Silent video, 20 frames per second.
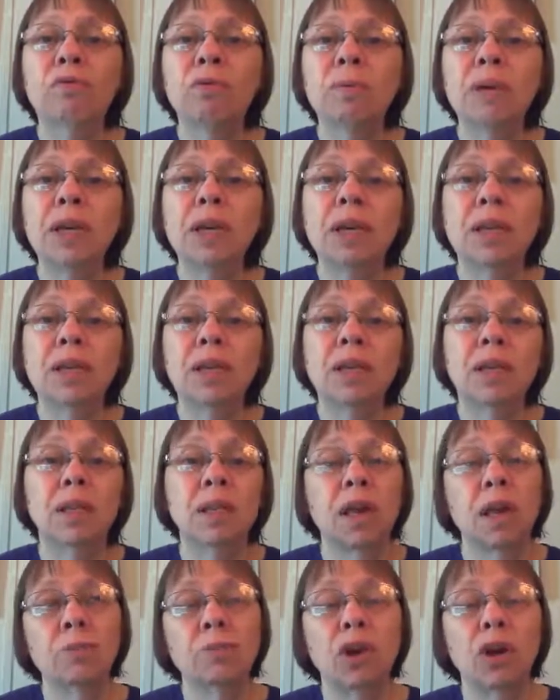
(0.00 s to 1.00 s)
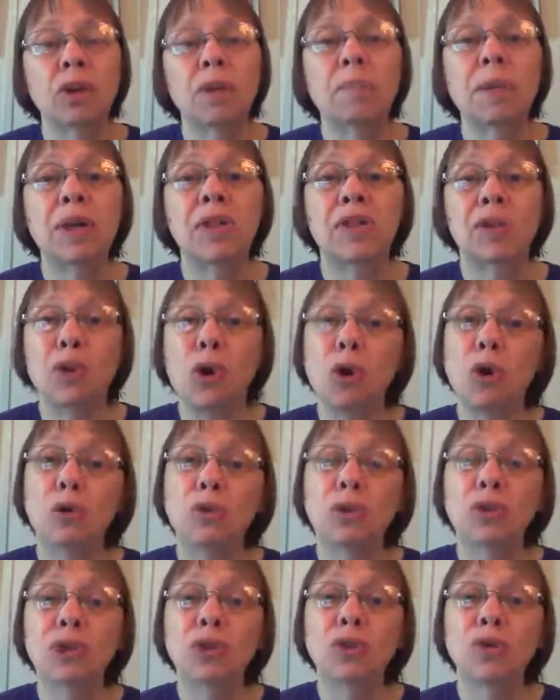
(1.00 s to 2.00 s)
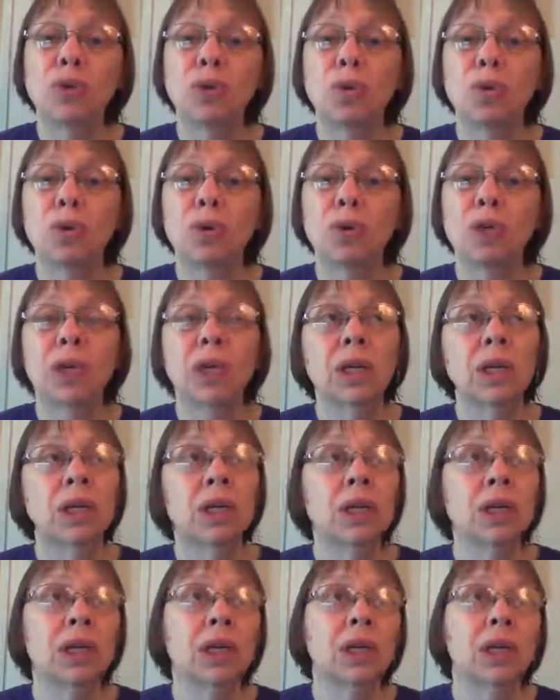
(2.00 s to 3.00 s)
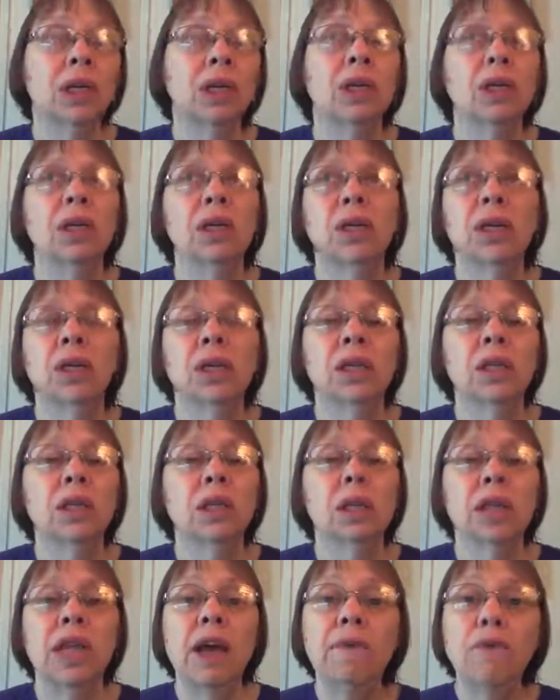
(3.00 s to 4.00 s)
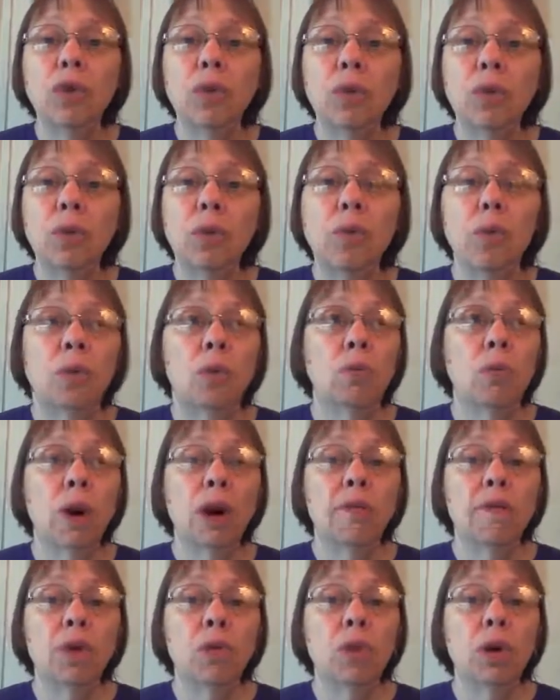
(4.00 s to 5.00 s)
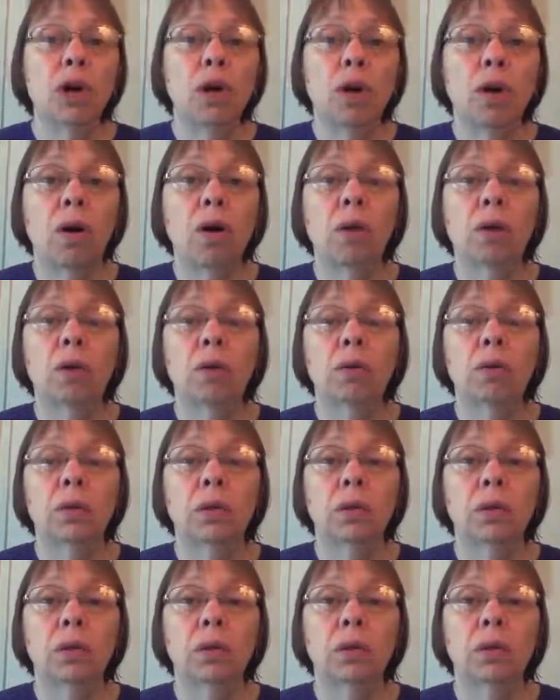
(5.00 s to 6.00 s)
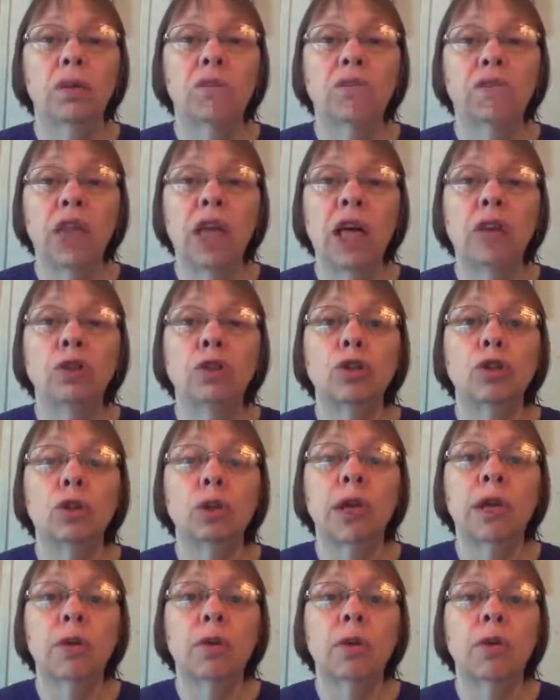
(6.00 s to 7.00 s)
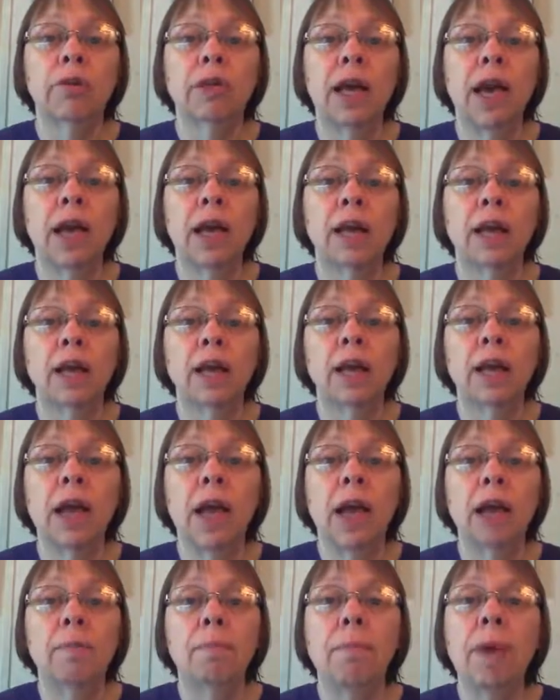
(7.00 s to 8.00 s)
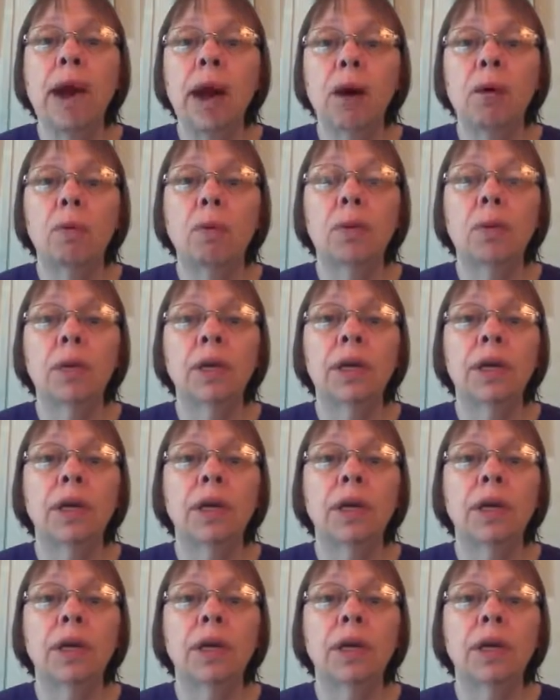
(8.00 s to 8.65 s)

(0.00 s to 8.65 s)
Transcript: me. I'm talking about the darkness or the devil or whatever you want to call the flesh and all that. It had power.